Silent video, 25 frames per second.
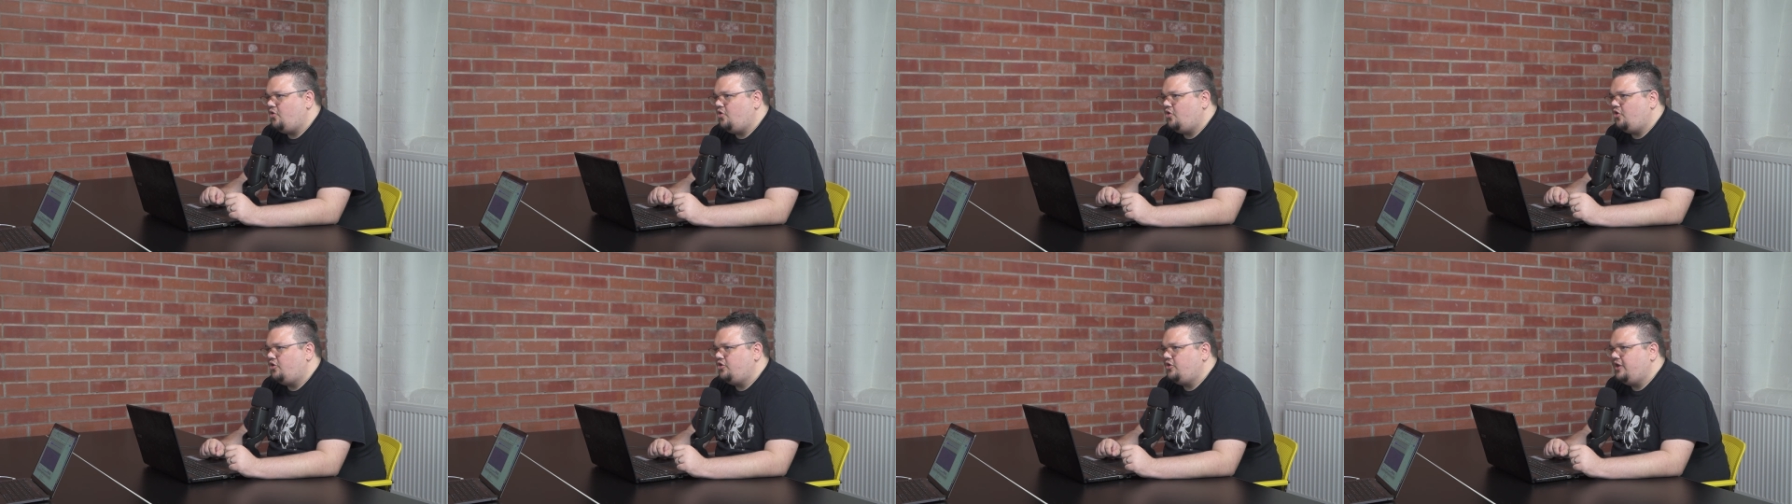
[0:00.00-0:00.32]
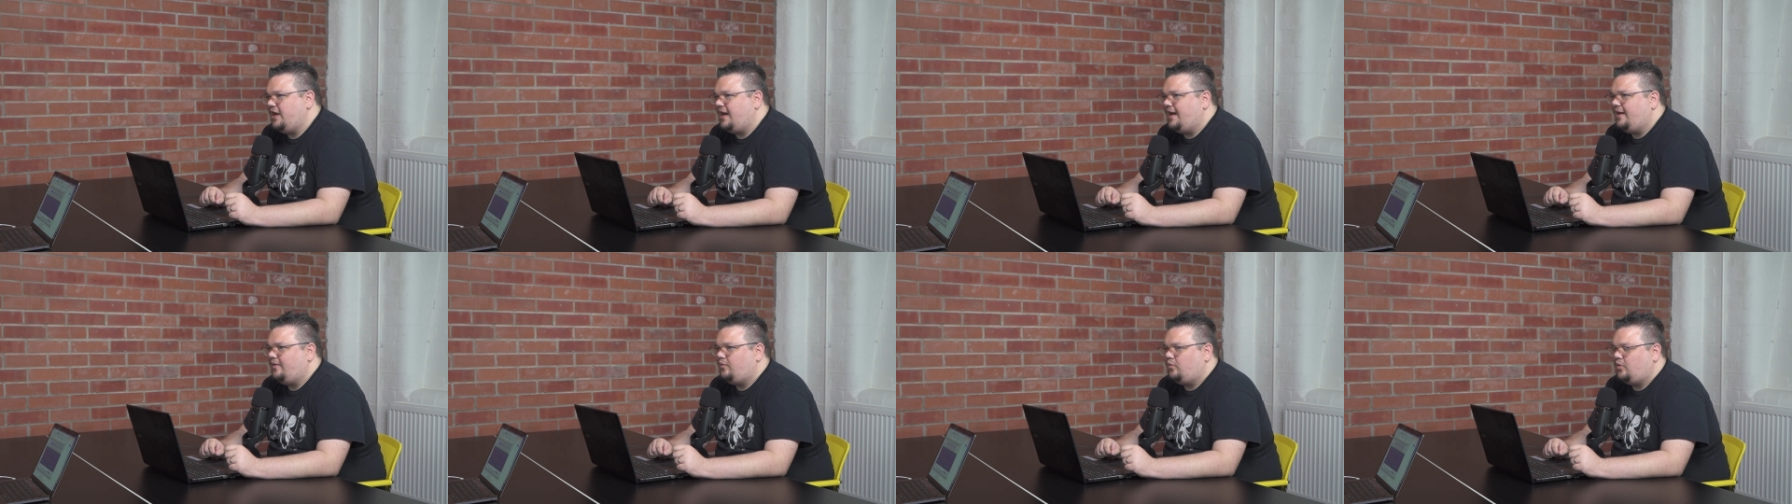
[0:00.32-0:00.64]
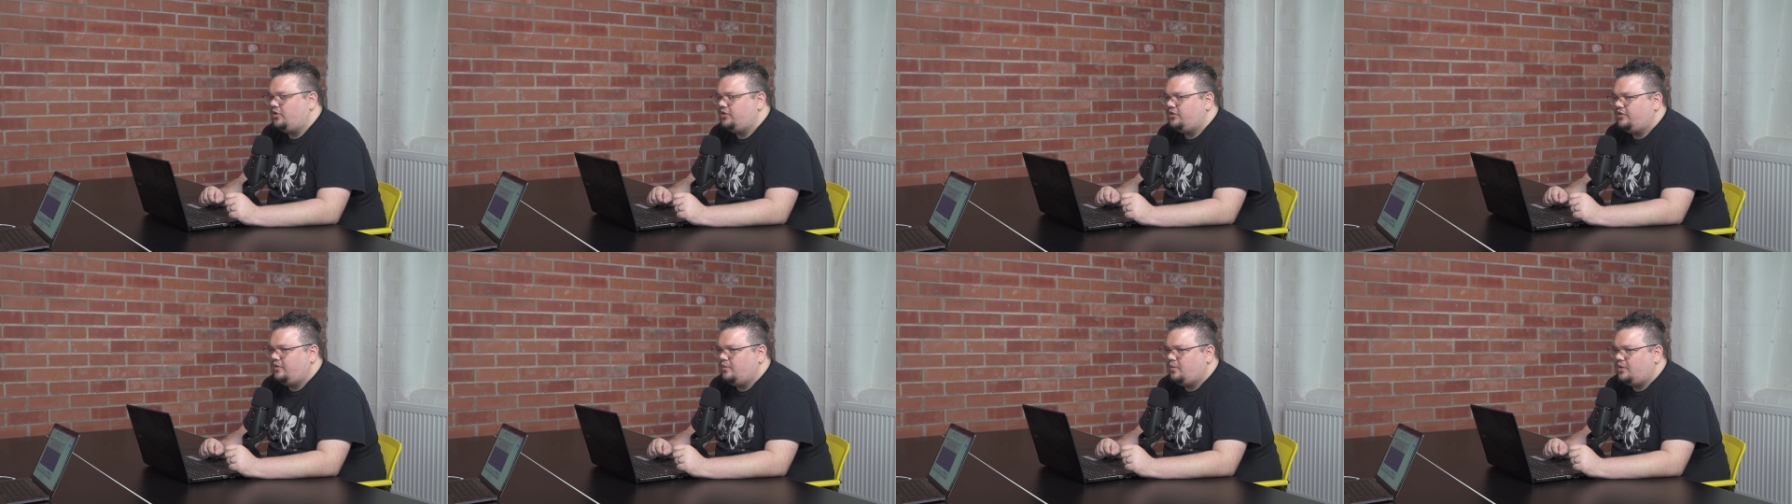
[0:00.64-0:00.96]
or you have
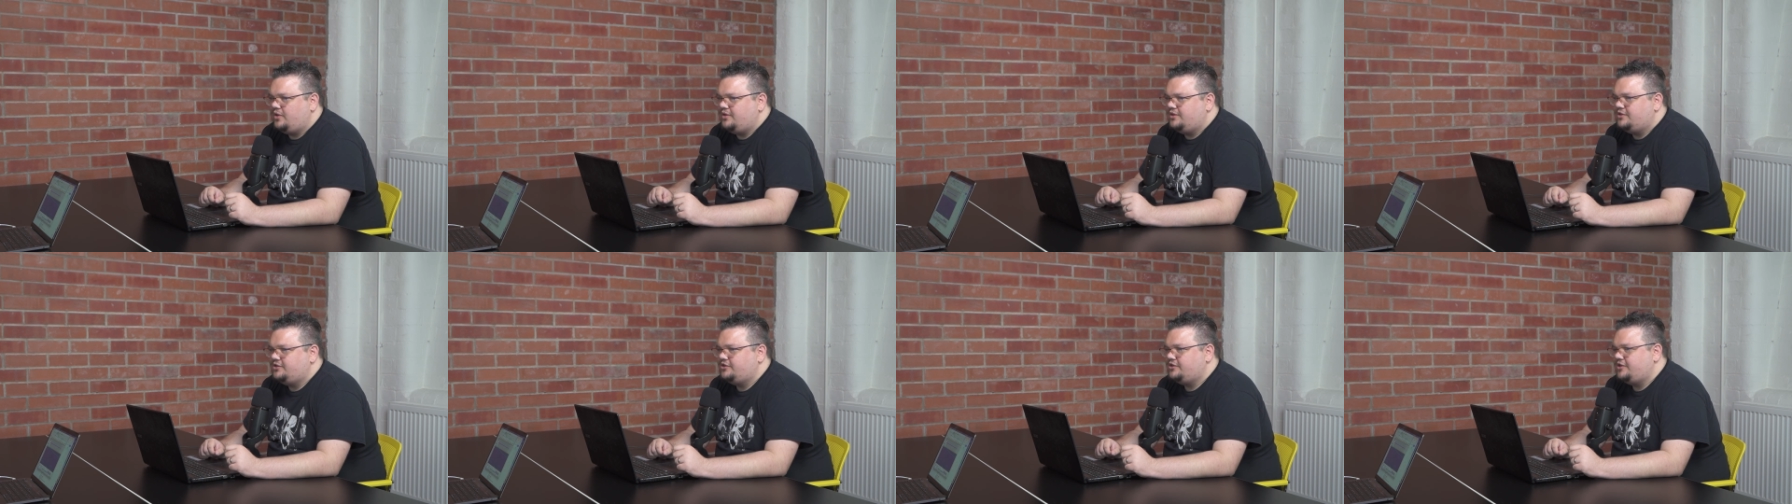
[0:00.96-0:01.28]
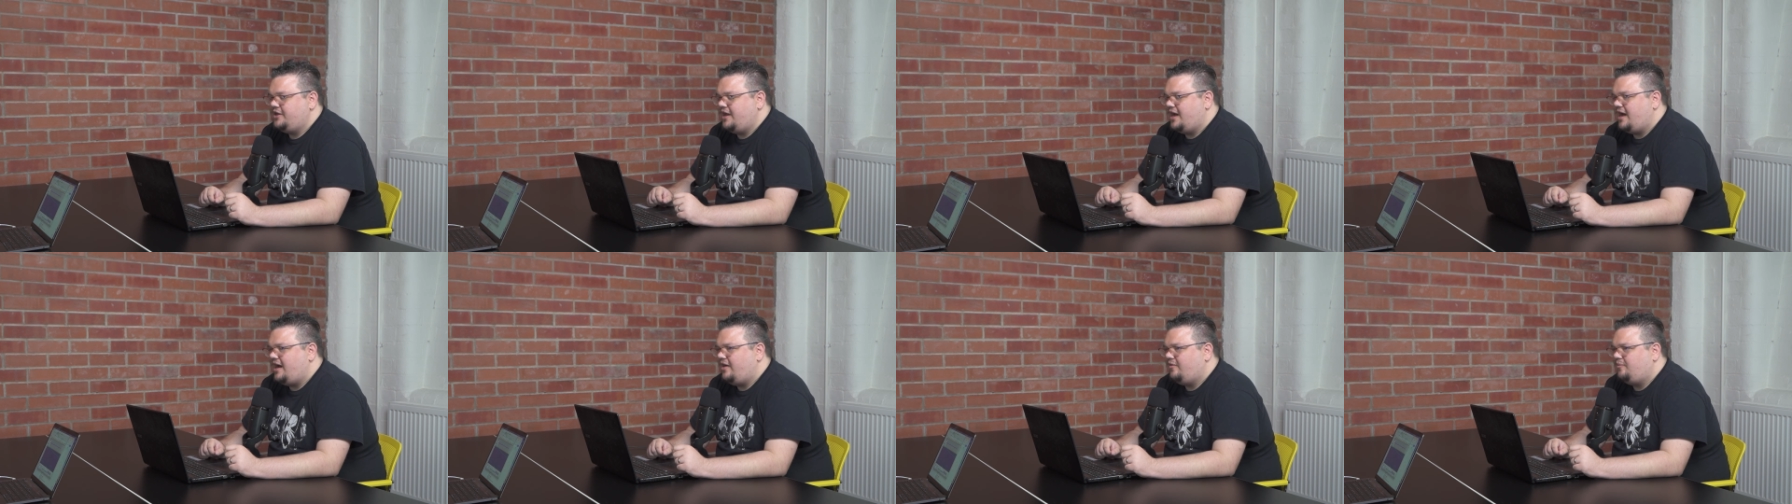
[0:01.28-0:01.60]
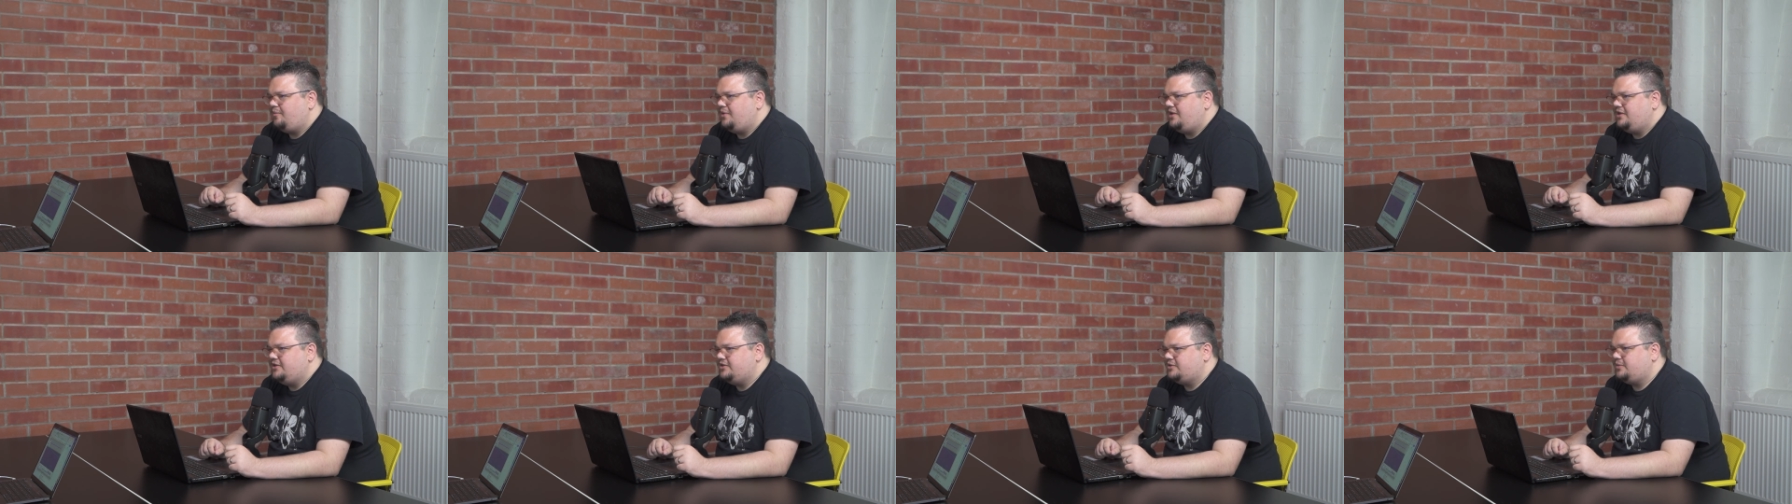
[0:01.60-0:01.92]
one-to-ones or you
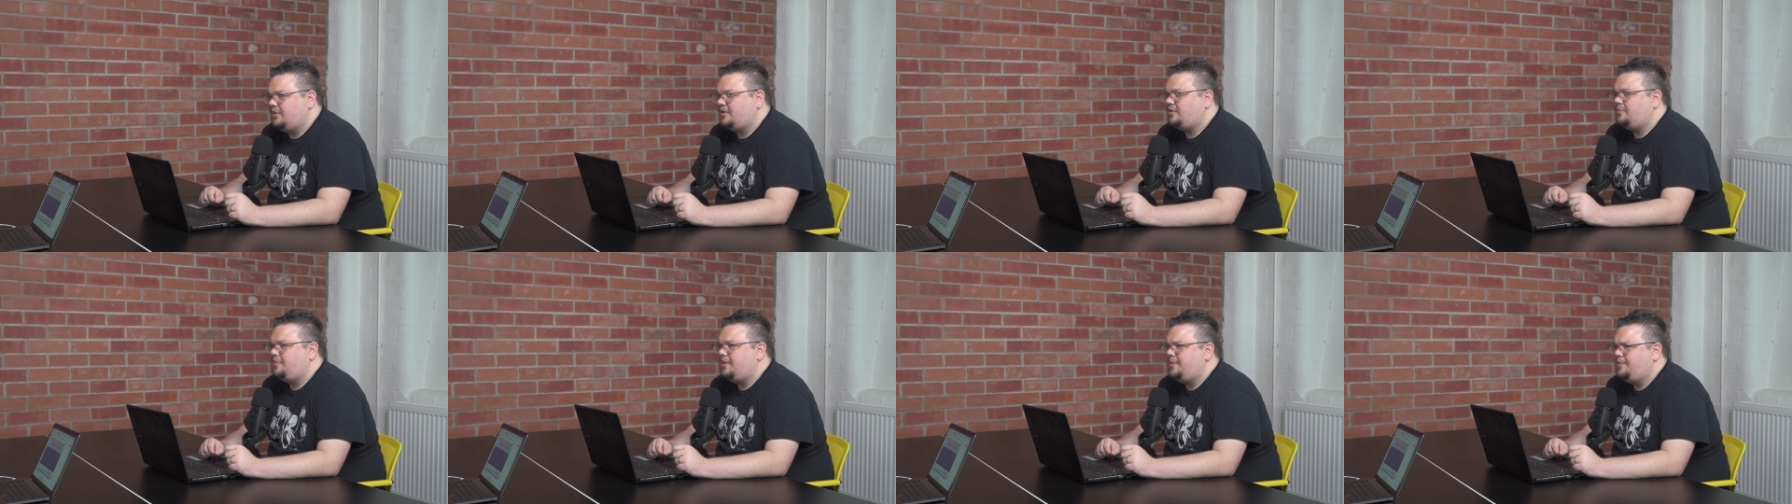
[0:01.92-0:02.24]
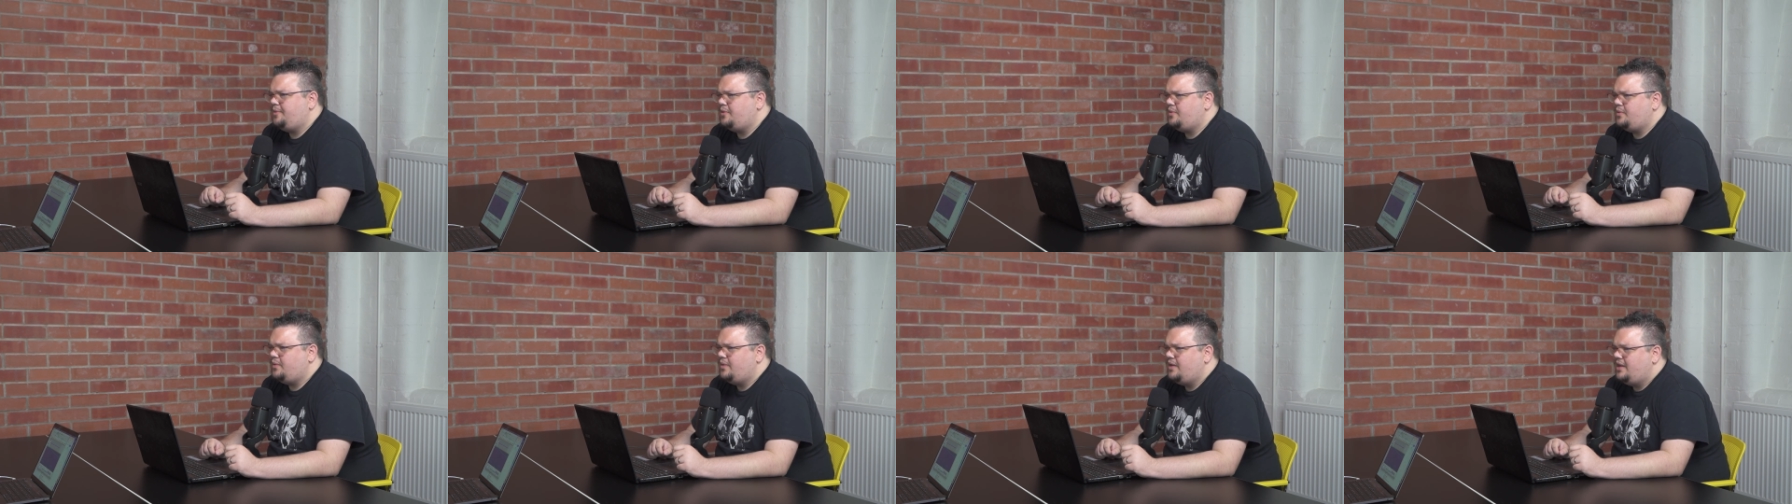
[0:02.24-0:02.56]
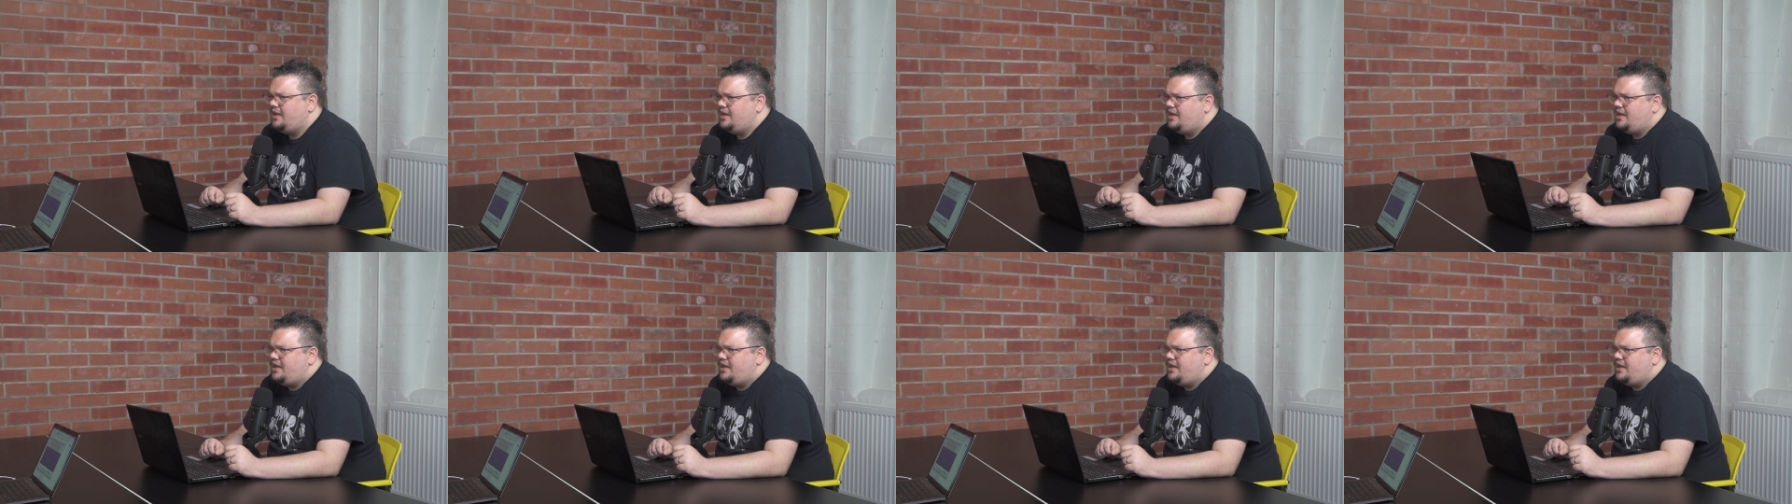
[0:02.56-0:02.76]
have meetings with people,